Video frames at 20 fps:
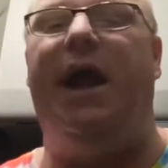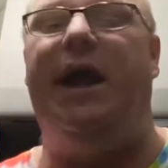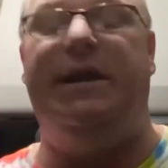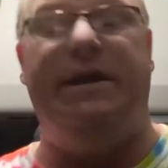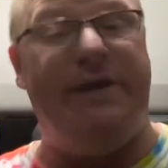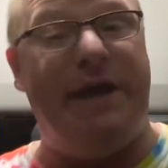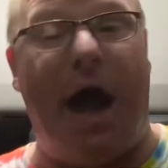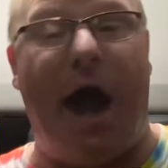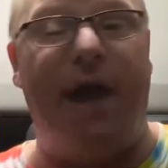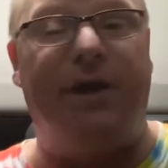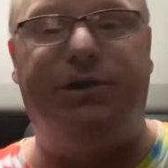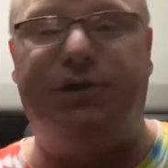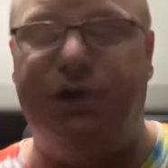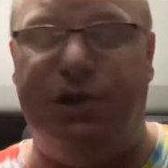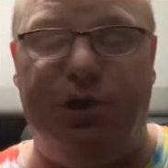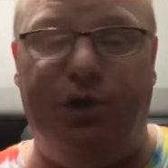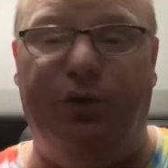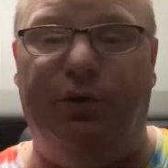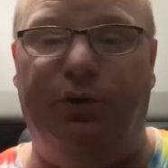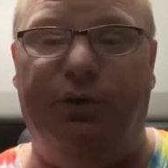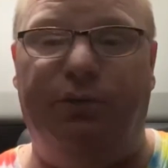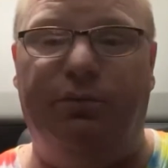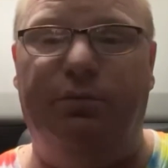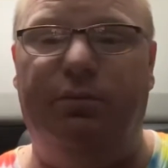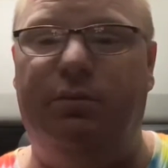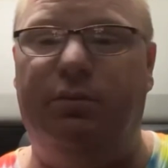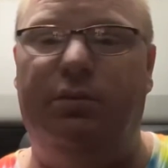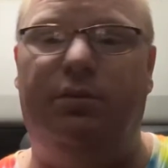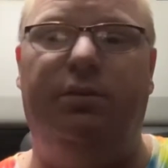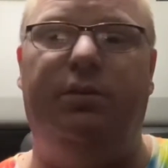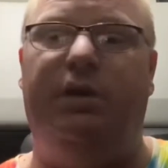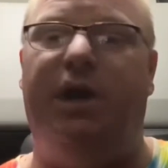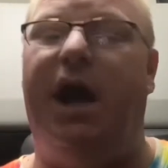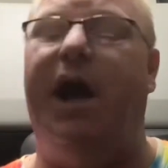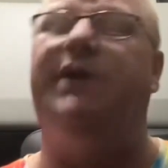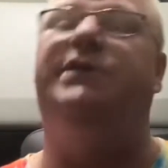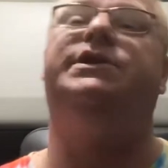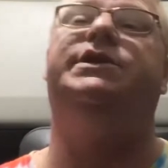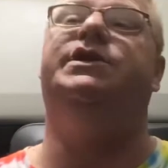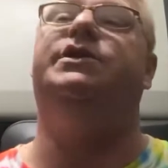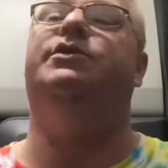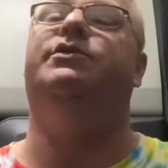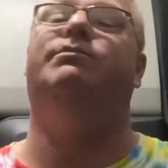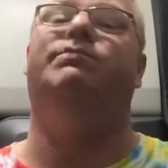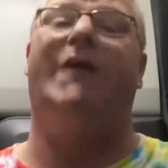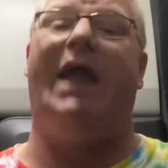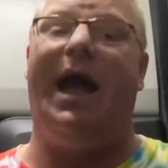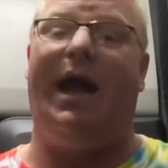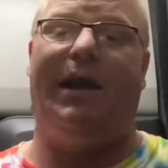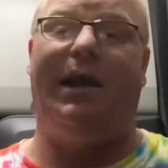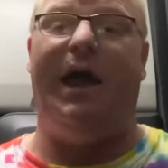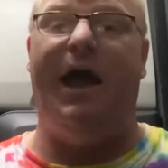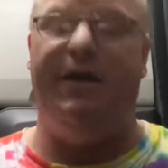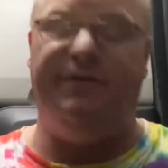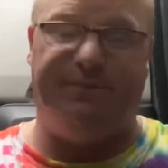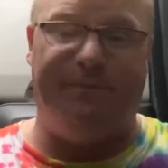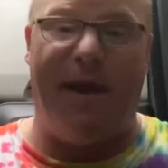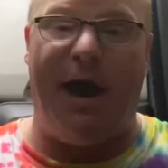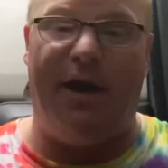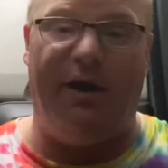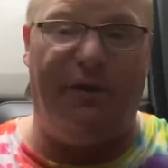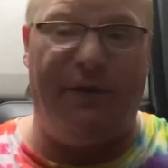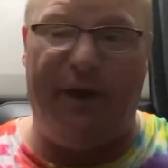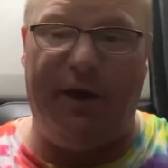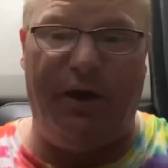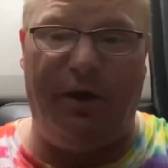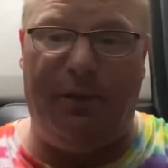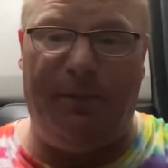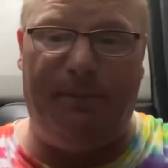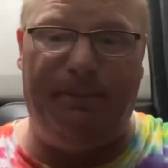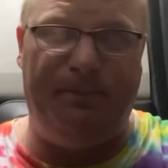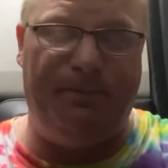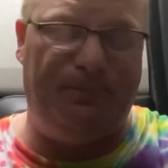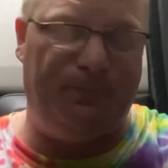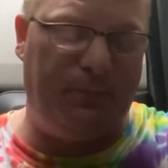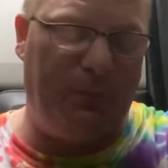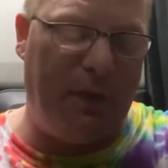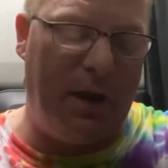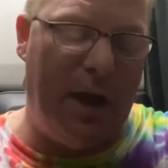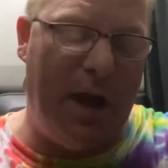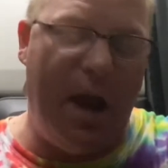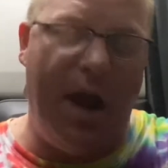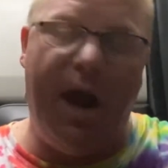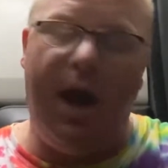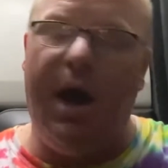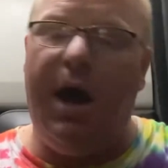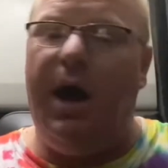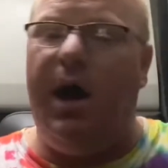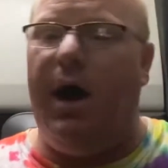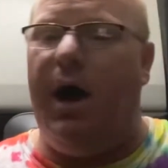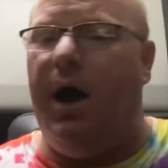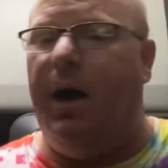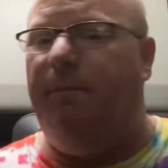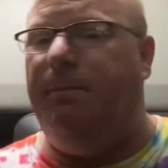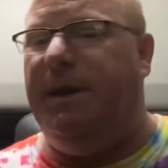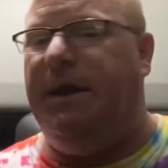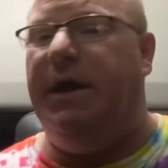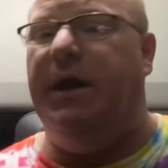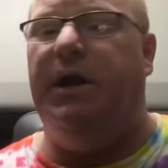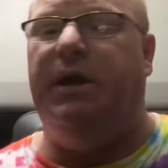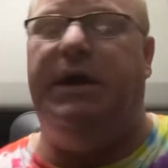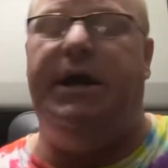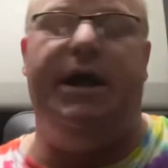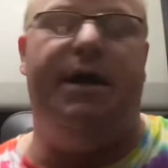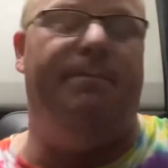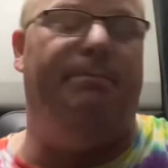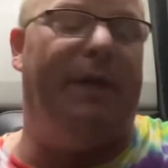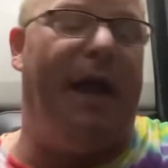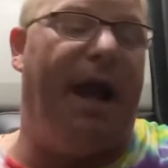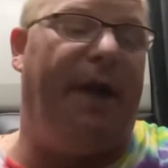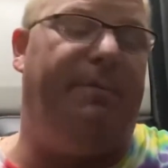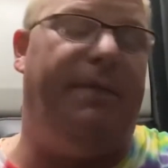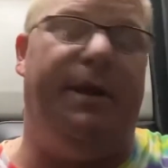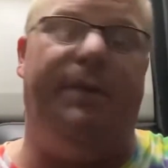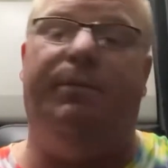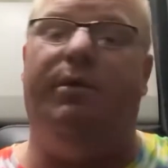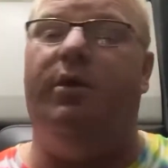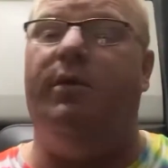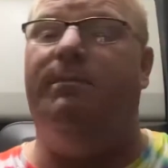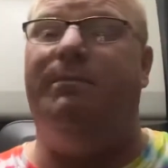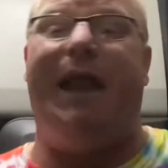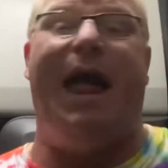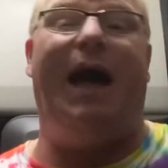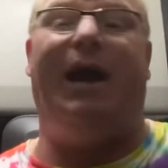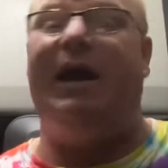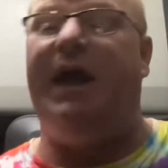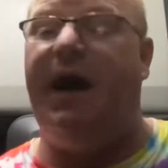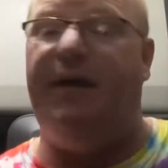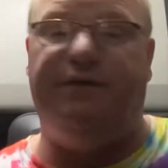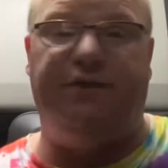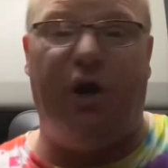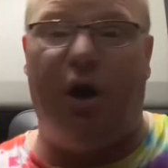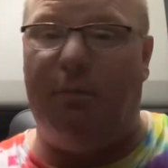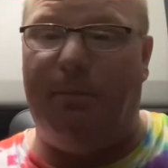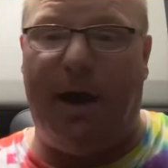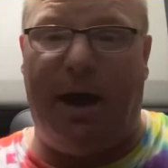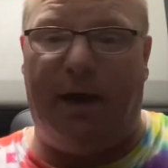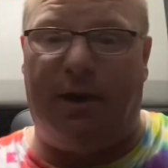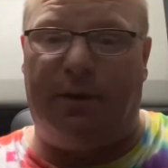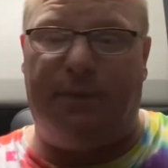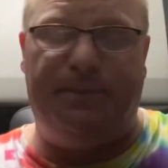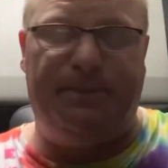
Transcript: Not to Black Lives Matter, they don't. BLM, black people, black lives don't matter,